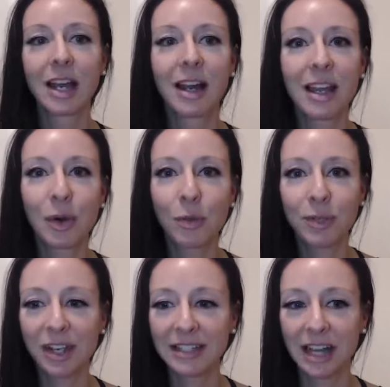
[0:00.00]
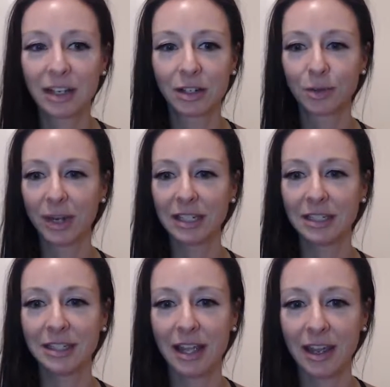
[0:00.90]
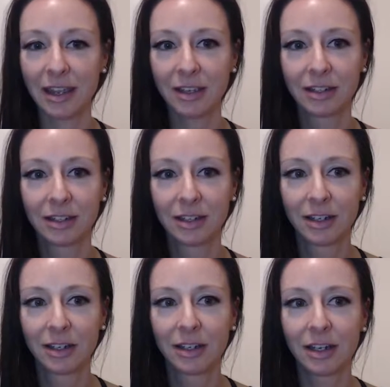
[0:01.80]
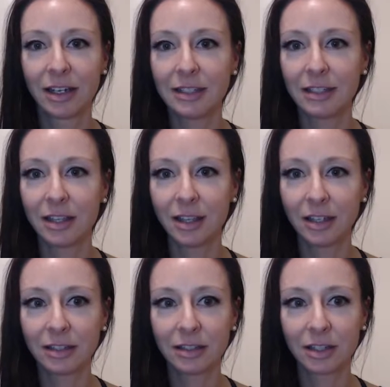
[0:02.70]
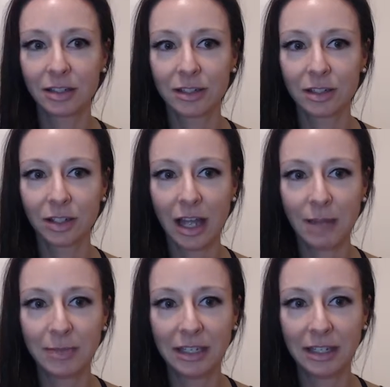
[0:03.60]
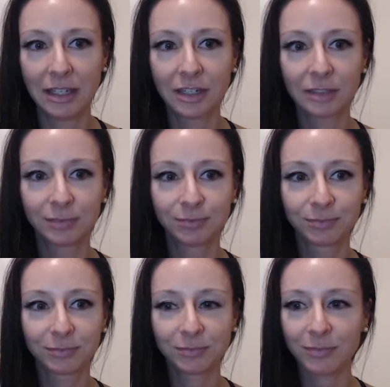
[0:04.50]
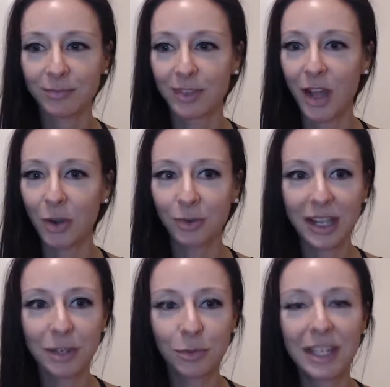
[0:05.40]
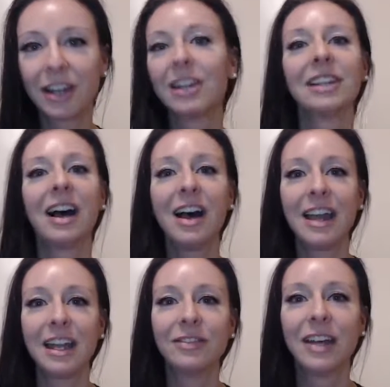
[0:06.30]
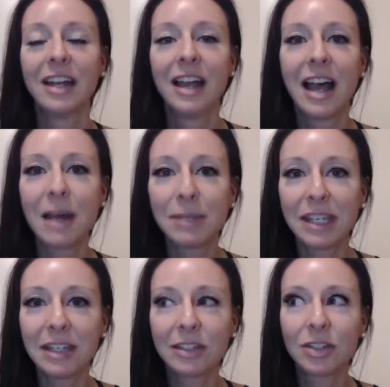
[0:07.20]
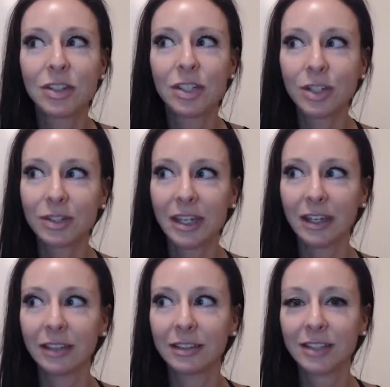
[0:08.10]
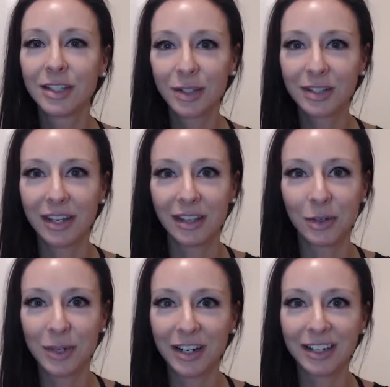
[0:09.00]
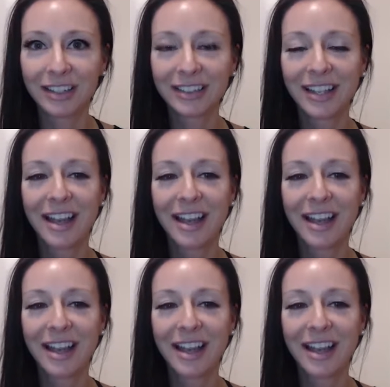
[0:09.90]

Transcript: I hope you guys had a great day. I see things are still happening here. All right, we are live. Happy Tuesday. Tuesday, I think we are.